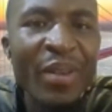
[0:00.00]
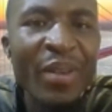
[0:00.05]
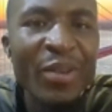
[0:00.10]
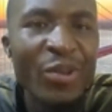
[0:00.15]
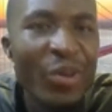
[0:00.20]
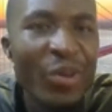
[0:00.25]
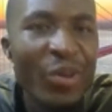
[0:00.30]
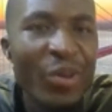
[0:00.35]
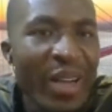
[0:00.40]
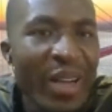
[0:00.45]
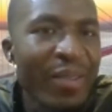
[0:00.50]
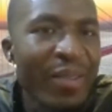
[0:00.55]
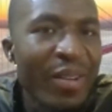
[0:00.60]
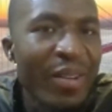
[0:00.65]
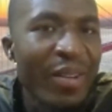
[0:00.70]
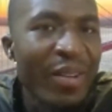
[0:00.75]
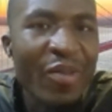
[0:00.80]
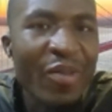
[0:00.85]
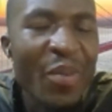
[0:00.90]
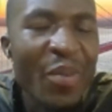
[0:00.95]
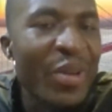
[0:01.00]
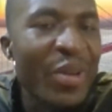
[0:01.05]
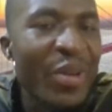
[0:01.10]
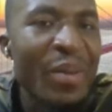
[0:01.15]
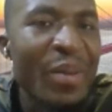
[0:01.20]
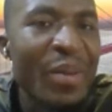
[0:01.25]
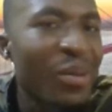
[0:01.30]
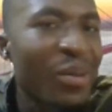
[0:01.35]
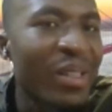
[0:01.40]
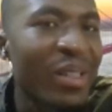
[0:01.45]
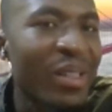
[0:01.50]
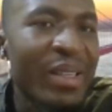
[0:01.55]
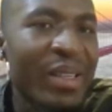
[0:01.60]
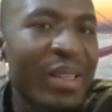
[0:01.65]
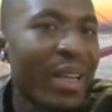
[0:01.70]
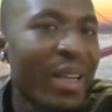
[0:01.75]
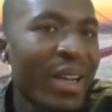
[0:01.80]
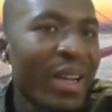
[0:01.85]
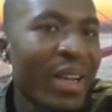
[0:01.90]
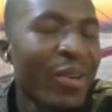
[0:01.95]
So right after 4 p.m.
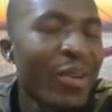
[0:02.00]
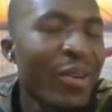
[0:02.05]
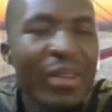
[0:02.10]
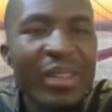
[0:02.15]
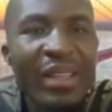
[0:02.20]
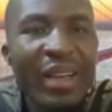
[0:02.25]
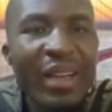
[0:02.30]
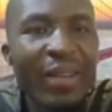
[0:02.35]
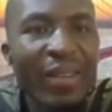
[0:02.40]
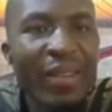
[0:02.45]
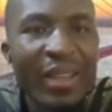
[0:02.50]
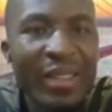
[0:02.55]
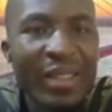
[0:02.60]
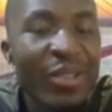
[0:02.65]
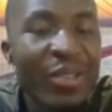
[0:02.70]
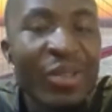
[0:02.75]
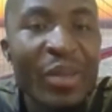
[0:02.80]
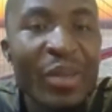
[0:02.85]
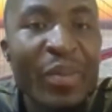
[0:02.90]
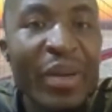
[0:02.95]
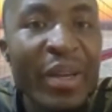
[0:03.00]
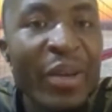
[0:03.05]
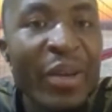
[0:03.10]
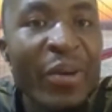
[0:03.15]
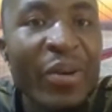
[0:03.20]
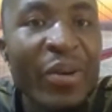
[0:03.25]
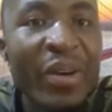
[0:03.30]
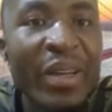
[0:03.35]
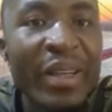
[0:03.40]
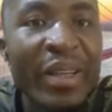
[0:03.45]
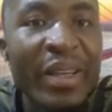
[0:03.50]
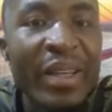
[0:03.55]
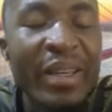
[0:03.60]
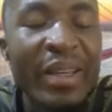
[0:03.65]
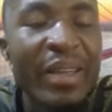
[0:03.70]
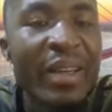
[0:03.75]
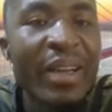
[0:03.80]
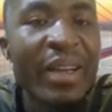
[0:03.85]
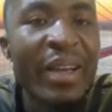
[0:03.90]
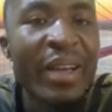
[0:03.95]
UTC, I cannot have access to the banking hall
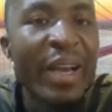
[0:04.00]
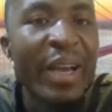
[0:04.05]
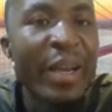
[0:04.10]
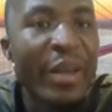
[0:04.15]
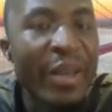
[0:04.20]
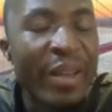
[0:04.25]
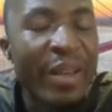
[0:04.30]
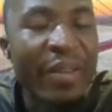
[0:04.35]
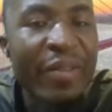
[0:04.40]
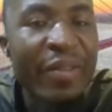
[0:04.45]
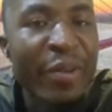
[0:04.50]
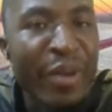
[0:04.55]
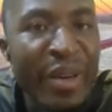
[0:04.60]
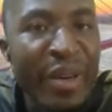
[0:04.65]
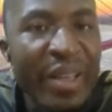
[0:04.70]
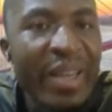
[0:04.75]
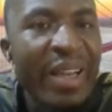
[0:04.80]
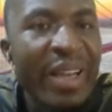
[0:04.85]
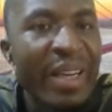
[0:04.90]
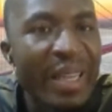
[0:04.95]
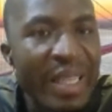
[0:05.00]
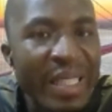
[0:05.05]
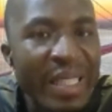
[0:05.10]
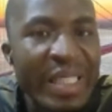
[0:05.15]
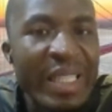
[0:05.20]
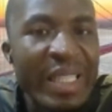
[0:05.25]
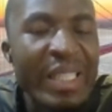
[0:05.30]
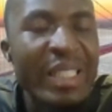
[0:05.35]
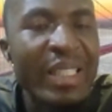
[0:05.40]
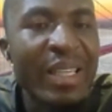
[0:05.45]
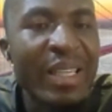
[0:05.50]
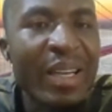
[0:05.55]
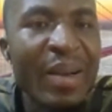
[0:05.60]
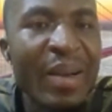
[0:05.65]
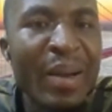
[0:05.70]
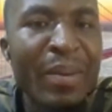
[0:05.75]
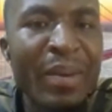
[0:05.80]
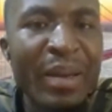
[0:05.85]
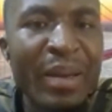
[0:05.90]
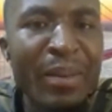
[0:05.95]
again. And if you need an urgent
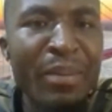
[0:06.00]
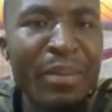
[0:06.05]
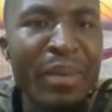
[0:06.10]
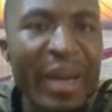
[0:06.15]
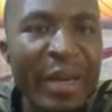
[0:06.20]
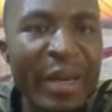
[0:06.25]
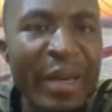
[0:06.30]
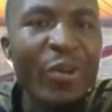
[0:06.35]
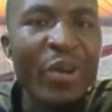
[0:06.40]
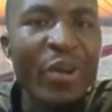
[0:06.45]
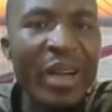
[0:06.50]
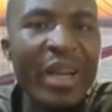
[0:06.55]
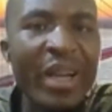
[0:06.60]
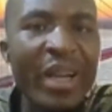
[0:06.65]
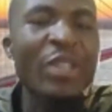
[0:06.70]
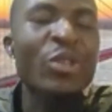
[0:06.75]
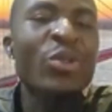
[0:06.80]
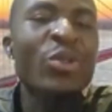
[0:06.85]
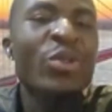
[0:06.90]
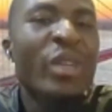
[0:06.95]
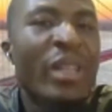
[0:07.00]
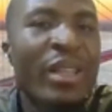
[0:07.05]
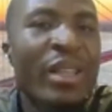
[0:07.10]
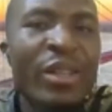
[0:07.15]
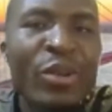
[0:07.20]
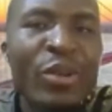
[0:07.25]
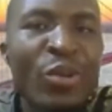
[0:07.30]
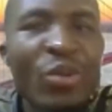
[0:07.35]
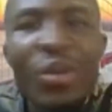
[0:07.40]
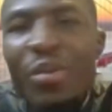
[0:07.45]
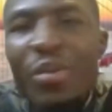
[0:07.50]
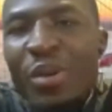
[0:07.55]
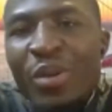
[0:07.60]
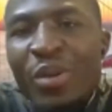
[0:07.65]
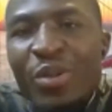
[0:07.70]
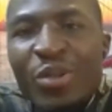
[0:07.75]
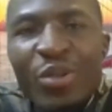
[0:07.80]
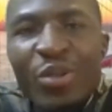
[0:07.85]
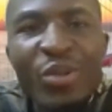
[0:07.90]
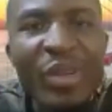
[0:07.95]
money or cash, do anything, you will not be able
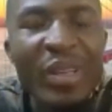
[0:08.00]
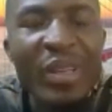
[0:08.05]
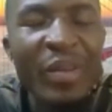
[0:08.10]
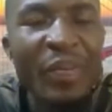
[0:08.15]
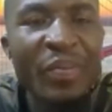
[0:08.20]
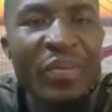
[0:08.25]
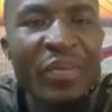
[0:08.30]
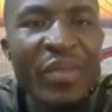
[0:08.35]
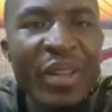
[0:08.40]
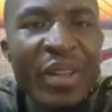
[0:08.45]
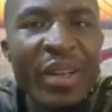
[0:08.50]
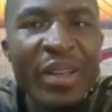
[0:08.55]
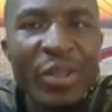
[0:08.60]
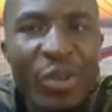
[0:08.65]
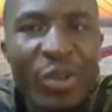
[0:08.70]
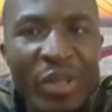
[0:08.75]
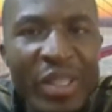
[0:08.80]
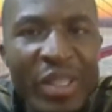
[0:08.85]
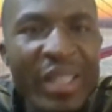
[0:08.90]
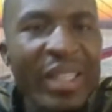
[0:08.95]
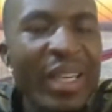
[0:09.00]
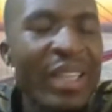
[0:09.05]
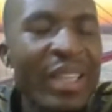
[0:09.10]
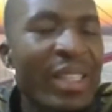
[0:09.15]
to do it. So these are